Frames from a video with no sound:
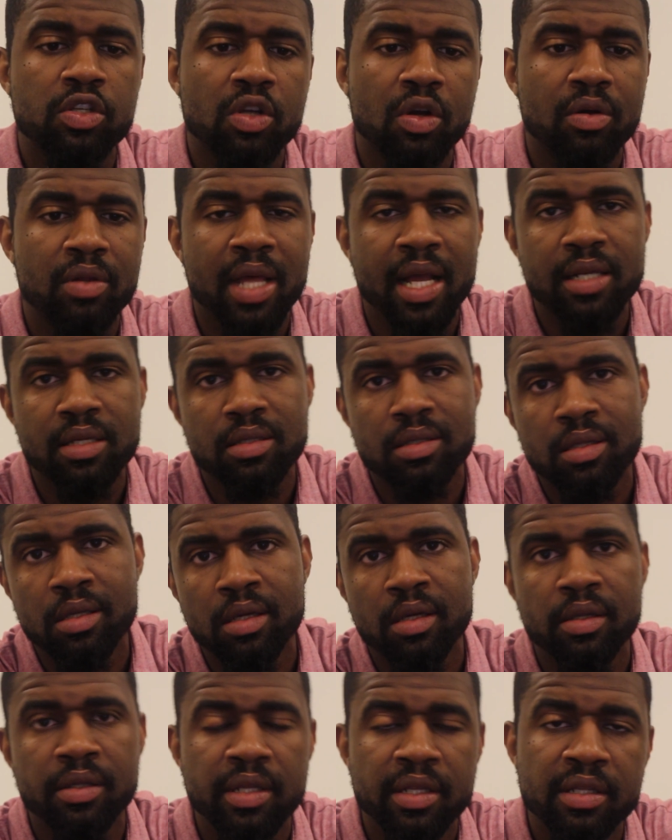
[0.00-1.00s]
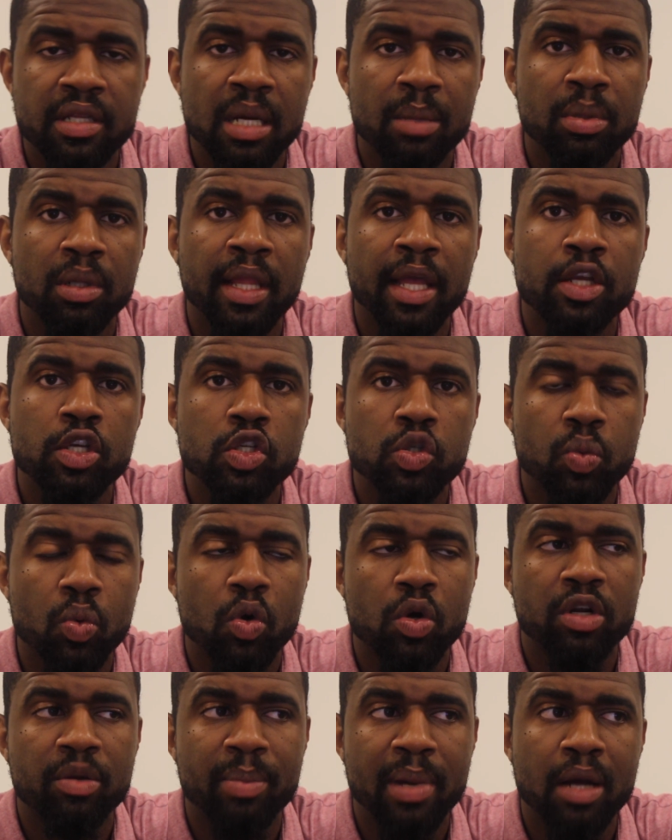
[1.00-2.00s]
So that's the double-edged
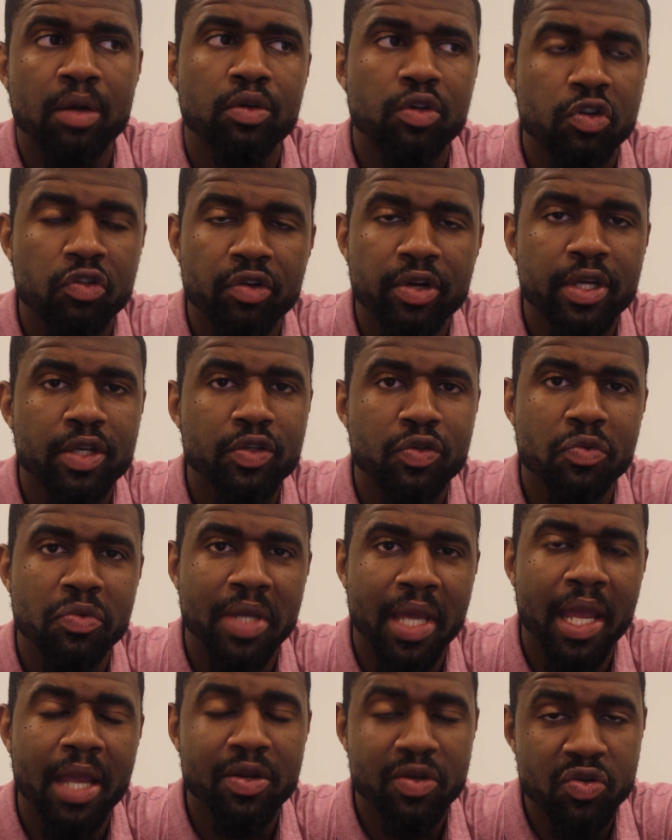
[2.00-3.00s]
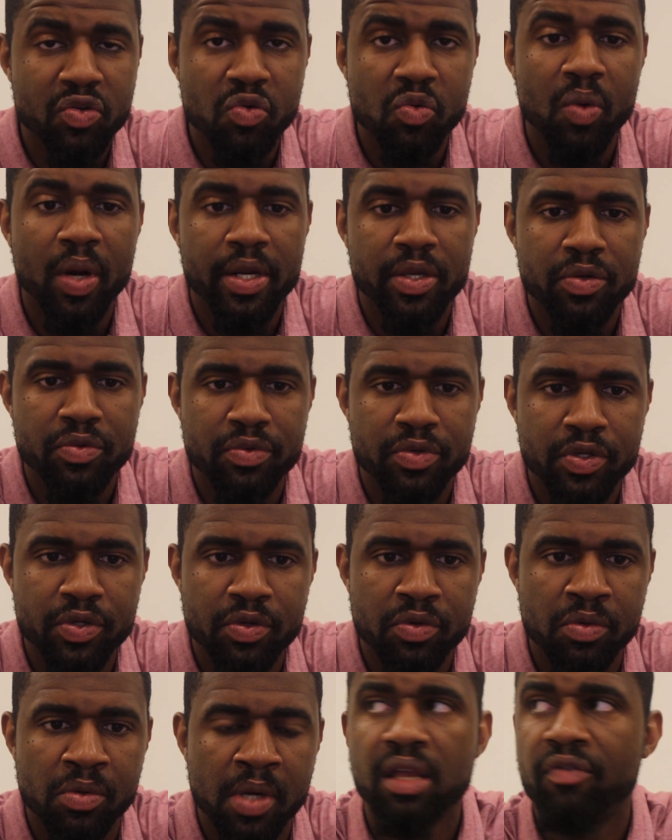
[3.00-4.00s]
sword about critics who can't do what you do.